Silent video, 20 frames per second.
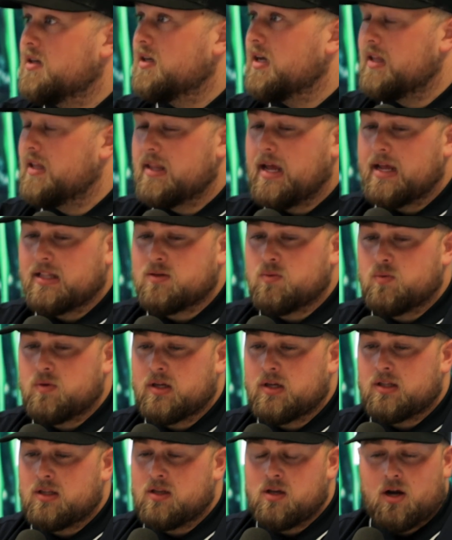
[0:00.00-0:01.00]
And
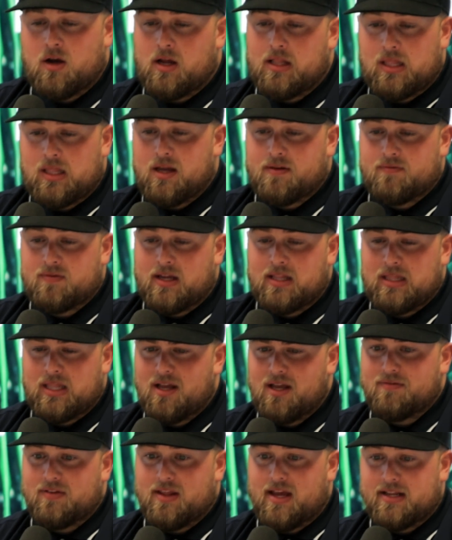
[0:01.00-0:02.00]
I love
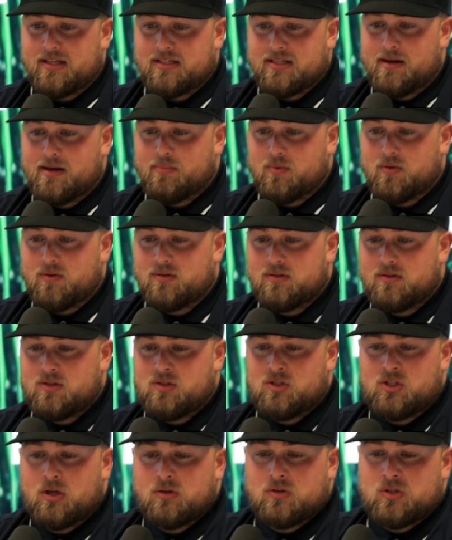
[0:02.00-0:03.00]
that example.
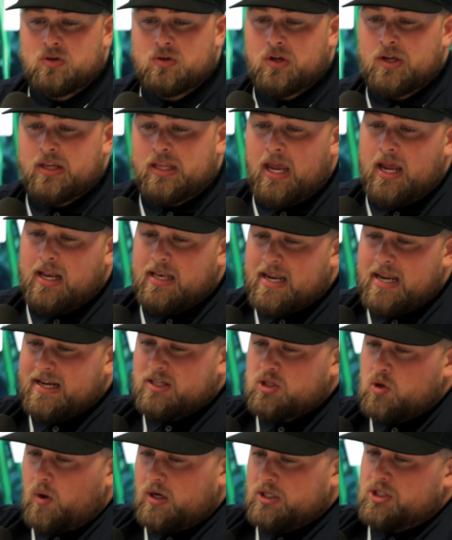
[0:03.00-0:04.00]
So good. Okay, next
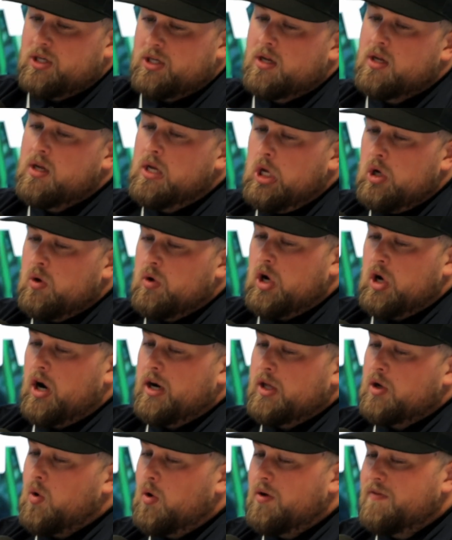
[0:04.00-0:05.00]
question regarding
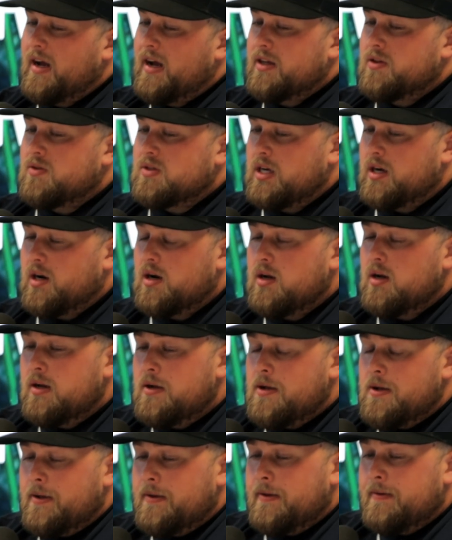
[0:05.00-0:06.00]
core values here
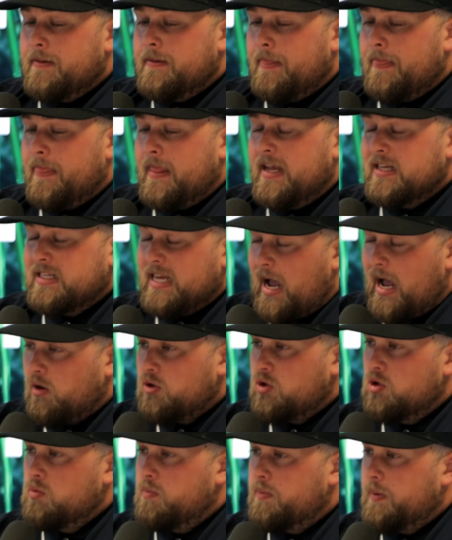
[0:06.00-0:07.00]
is how
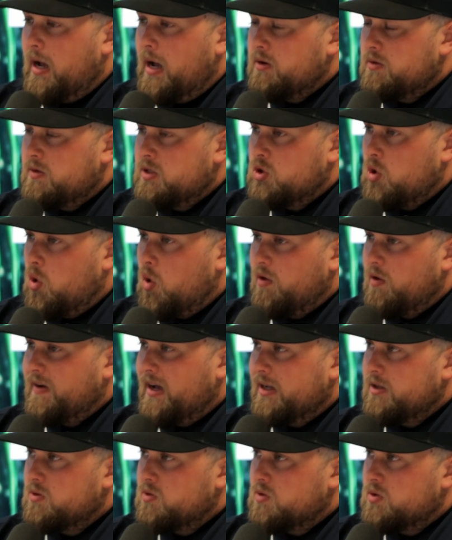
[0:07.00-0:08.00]
do these core
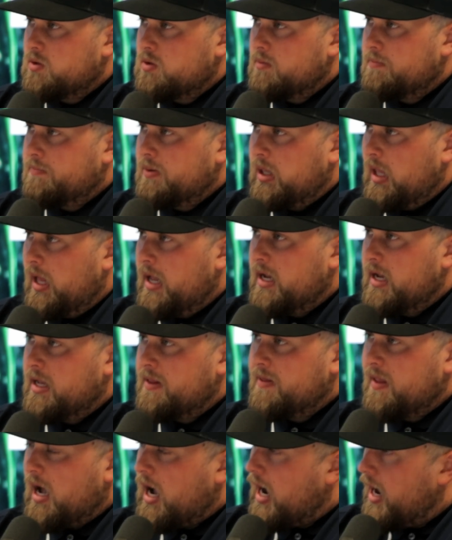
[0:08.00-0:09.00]
values play in the
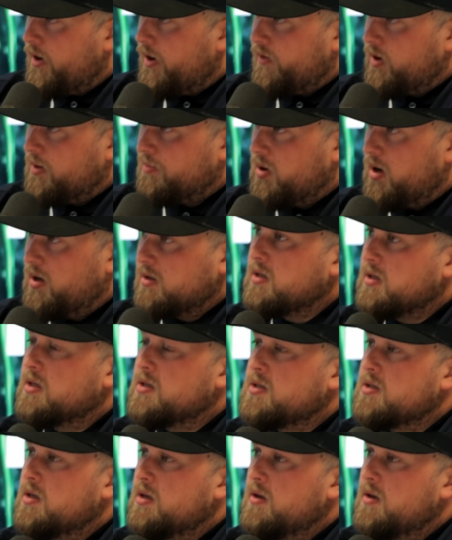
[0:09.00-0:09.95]
hiring process?